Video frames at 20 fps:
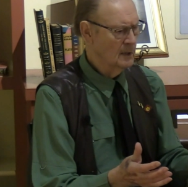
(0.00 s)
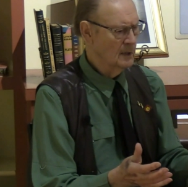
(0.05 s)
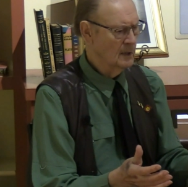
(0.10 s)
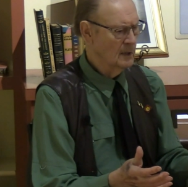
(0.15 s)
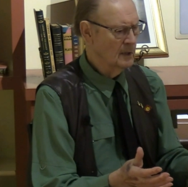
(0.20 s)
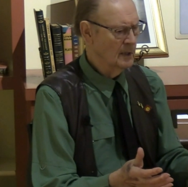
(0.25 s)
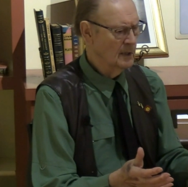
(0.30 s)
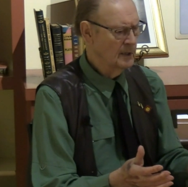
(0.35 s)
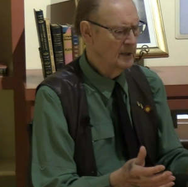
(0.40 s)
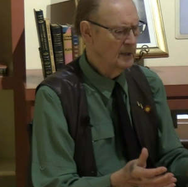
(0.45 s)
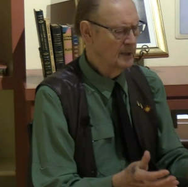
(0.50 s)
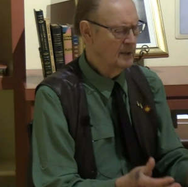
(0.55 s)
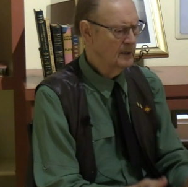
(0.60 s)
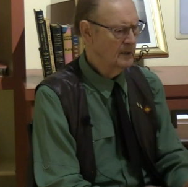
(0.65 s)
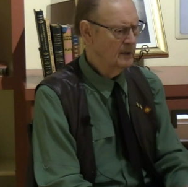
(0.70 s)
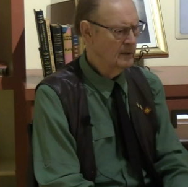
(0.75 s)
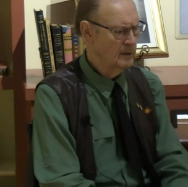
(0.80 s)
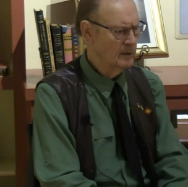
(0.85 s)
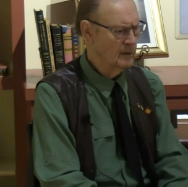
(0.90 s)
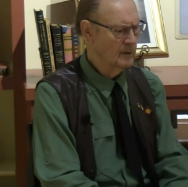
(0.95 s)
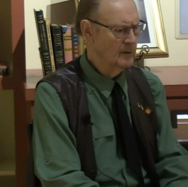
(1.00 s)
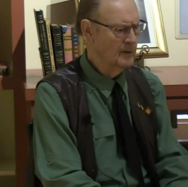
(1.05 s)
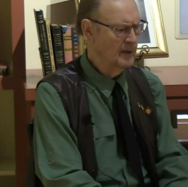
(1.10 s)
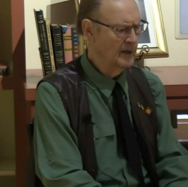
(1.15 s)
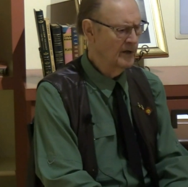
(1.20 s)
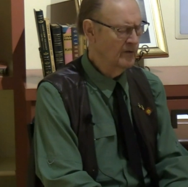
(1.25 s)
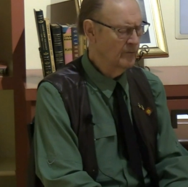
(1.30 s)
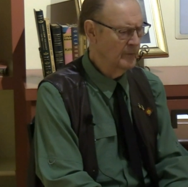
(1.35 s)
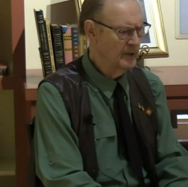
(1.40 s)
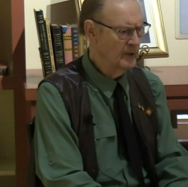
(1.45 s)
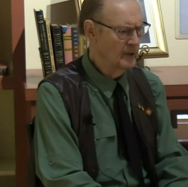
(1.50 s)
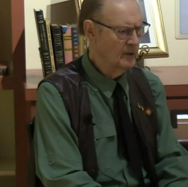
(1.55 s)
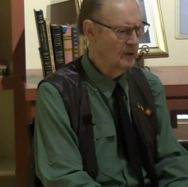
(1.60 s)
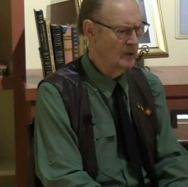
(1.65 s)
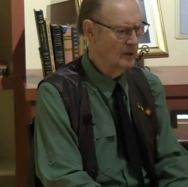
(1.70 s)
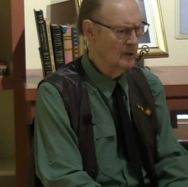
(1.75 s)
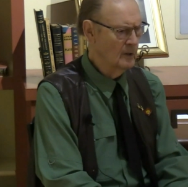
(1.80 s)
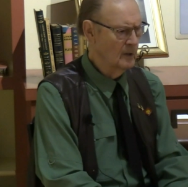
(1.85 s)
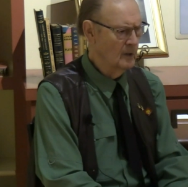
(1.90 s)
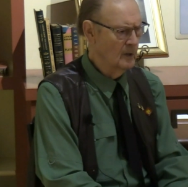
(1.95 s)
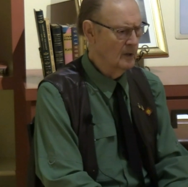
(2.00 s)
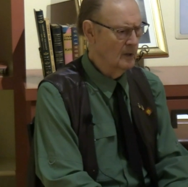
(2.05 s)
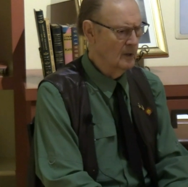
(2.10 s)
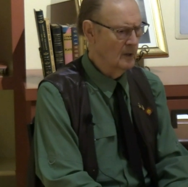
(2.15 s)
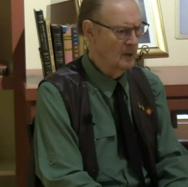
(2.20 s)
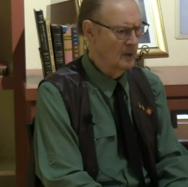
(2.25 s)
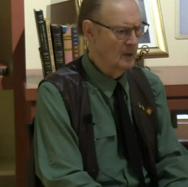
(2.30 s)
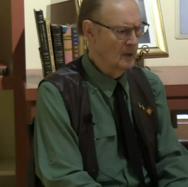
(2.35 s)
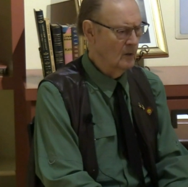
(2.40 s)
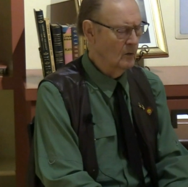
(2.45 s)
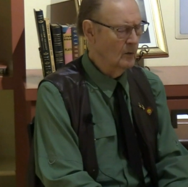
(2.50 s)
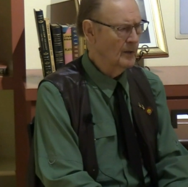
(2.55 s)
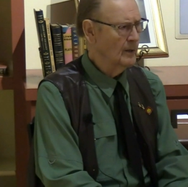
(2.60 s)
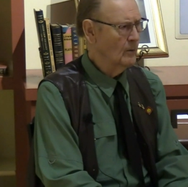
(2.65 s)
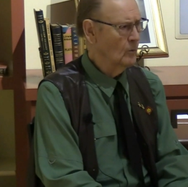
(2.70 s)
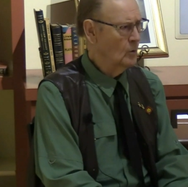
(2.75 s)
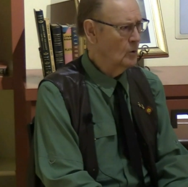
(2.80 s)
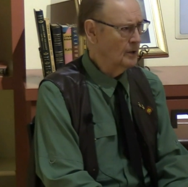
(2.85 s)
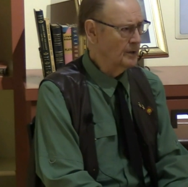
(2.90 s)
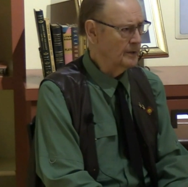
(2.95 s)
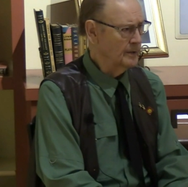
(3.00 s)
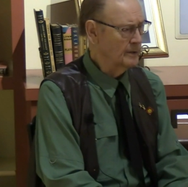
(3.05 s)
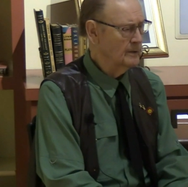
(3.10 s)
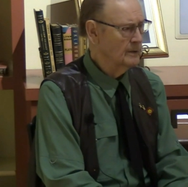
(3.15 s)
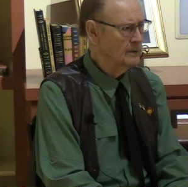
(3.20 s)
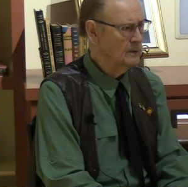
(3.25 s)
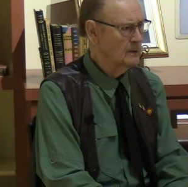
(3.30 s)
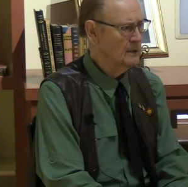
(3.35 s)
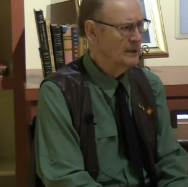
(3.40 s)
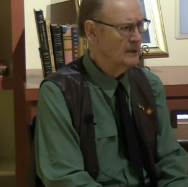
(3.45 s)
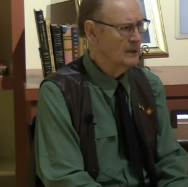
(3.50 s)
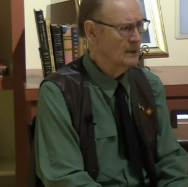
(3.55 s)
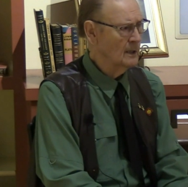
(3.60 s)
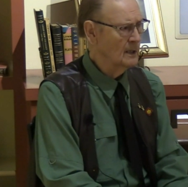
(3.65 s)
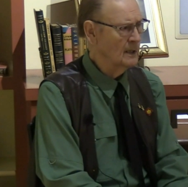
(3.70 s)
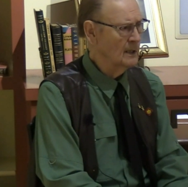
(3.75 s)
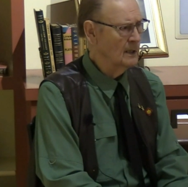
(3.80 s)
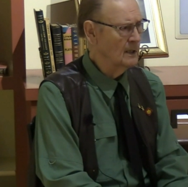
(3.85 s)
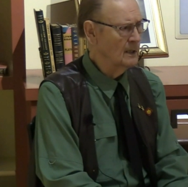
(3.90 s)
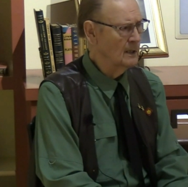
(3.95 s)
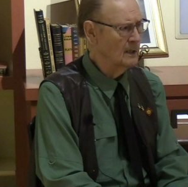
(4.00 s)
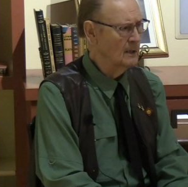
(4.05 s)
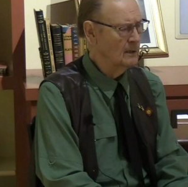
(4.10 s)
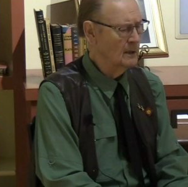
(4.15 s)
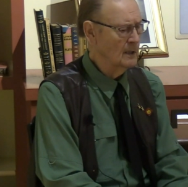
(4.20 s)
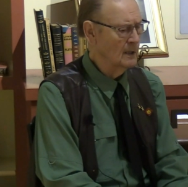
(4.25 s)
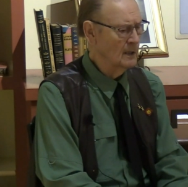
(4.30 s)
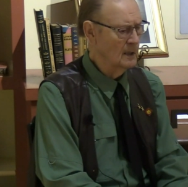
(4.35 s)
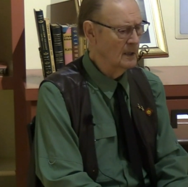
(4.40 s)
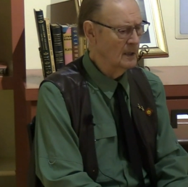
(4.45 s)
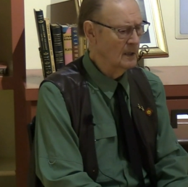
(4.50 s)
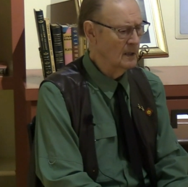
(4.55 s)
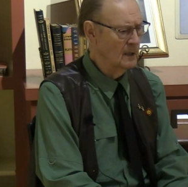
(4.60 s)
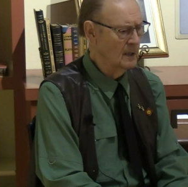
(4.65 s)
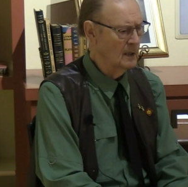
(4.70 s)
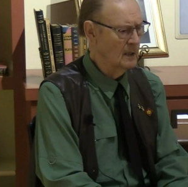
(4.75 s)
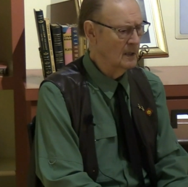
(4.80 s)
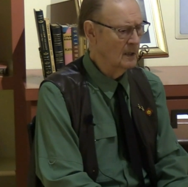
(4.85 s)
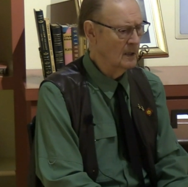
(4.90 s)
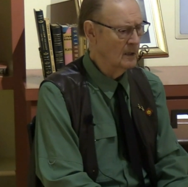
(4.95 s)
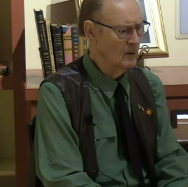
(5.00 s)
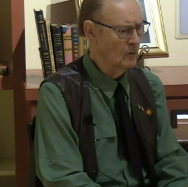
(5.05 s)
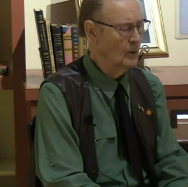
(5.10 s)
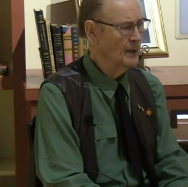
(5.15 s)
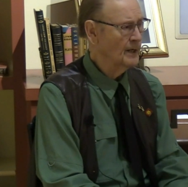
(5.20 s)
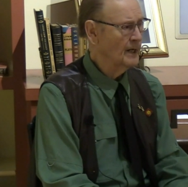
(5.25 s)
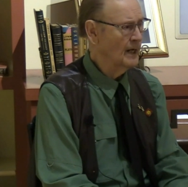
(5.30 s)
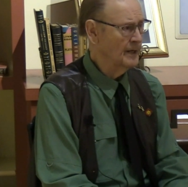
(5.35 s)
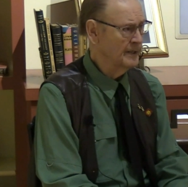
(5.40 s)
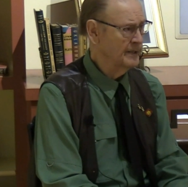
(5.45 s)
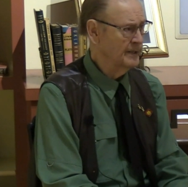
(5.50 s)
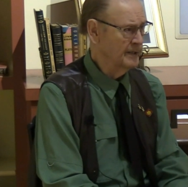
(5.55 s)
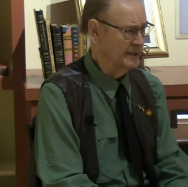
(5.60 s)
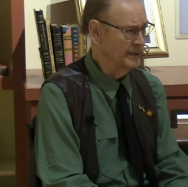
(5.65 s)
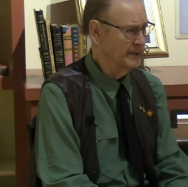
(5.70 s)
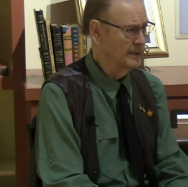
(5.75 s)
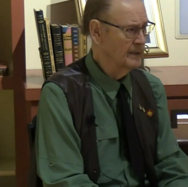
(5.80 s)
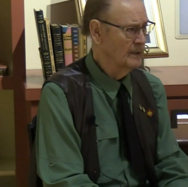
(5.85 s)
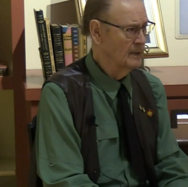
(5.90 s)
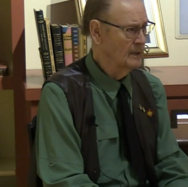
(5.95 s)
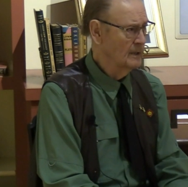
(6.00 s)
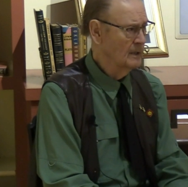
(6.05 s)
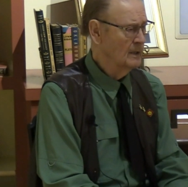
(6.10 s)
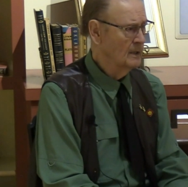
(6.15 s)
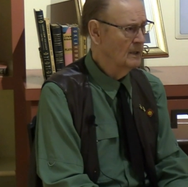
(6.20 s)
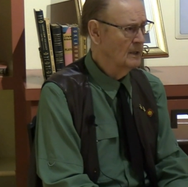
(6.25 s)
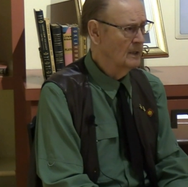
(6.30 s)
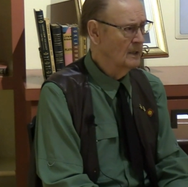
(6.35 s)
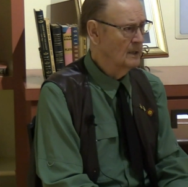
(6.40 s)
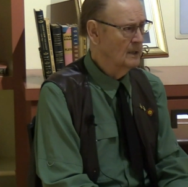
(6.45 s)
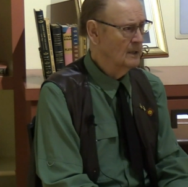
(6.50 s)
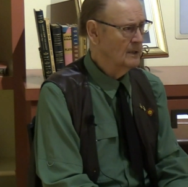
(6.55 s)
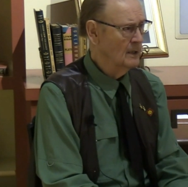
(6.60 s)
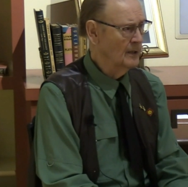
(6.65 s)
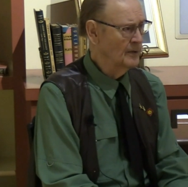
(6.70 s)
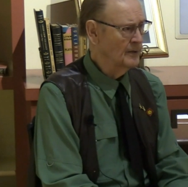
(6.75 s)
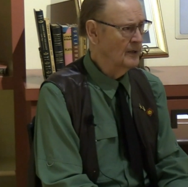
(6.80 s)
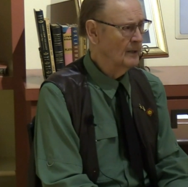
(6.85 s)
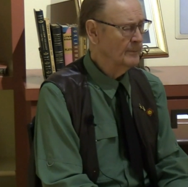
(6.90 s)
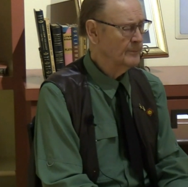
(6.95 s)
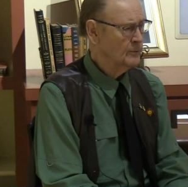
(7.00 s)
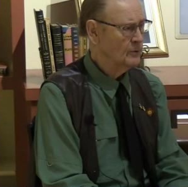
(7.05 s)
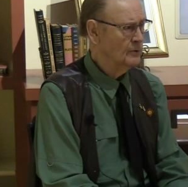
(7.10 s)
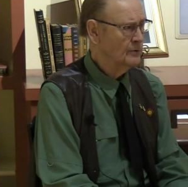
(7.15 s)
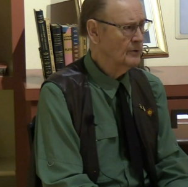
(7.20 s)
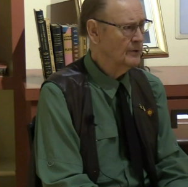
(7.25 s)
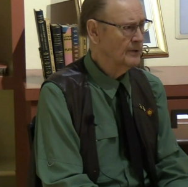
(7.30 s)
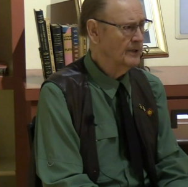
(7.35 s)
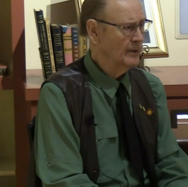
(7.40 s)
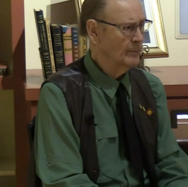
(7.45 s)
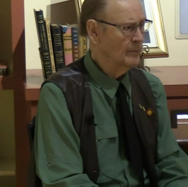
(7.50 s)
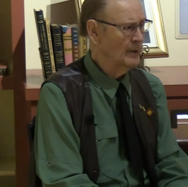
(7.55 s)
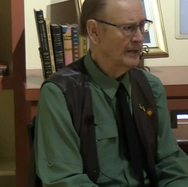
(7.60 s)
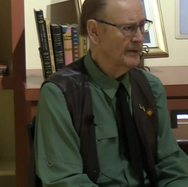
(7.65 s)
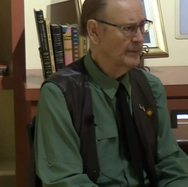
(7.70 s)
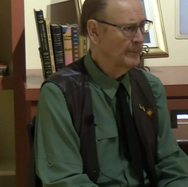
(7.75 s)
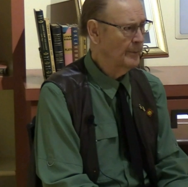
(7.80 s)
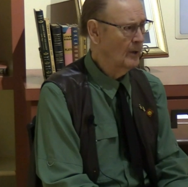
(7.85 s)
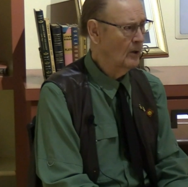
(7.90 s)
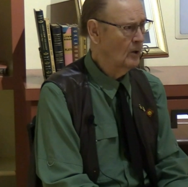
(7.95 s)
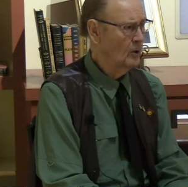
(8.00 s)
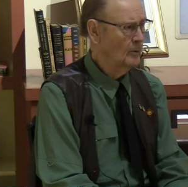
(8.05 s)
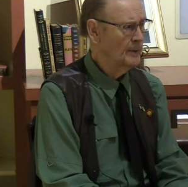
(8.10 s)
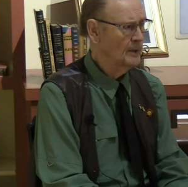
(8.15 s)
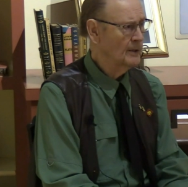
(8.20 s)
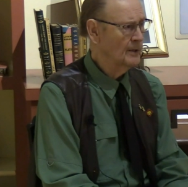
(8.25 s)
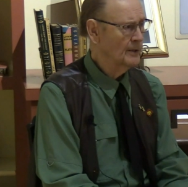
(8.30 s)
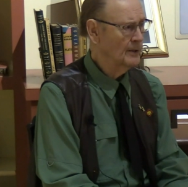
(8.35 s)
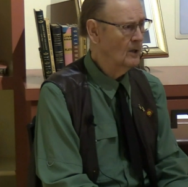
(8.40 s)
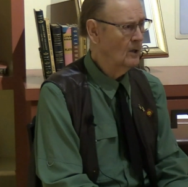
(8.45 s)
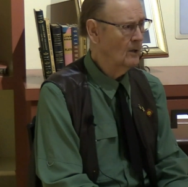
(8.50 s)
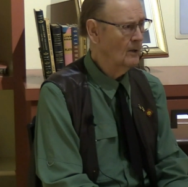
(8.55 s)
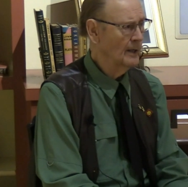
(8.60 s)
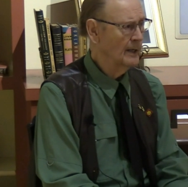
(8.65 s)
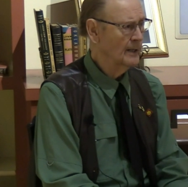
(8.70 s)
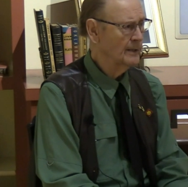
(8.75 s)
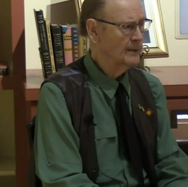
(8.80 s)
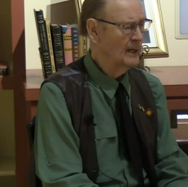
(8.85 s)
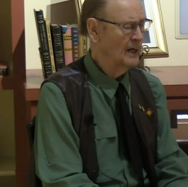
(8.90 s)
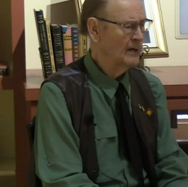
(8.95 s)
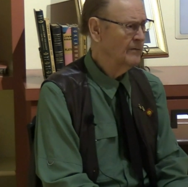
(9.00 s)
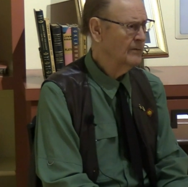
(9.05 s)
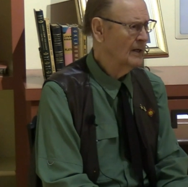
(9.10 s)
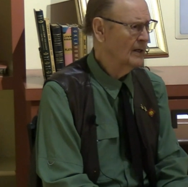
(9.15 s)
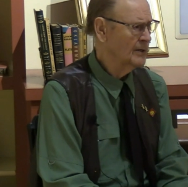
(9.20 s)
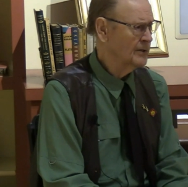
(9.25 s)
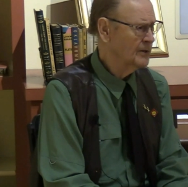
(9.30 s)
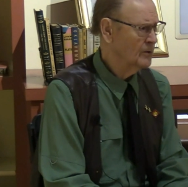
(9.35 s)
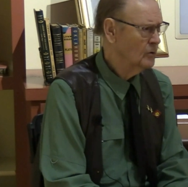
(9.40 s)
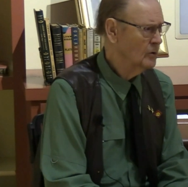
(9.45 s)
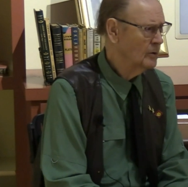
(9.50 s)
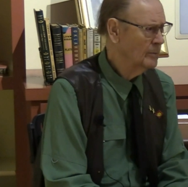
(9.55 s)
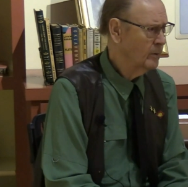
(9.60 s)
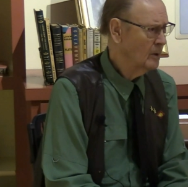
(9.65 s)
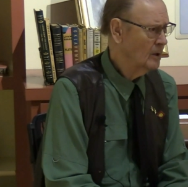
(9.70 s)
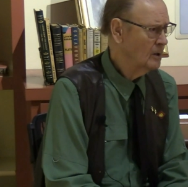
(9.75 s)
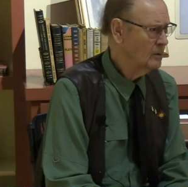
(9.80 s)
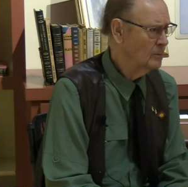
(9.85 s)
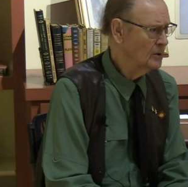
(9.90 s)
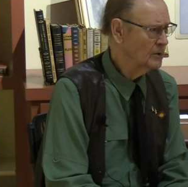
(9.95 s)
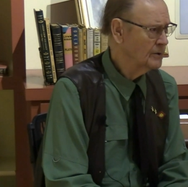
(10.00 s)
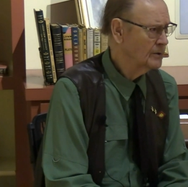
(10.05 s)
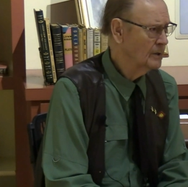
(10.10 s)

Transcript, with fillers: he gave me what I wanted. Uh, what I needed. An opportunity to get my diploma and all that. I've got two diplomas,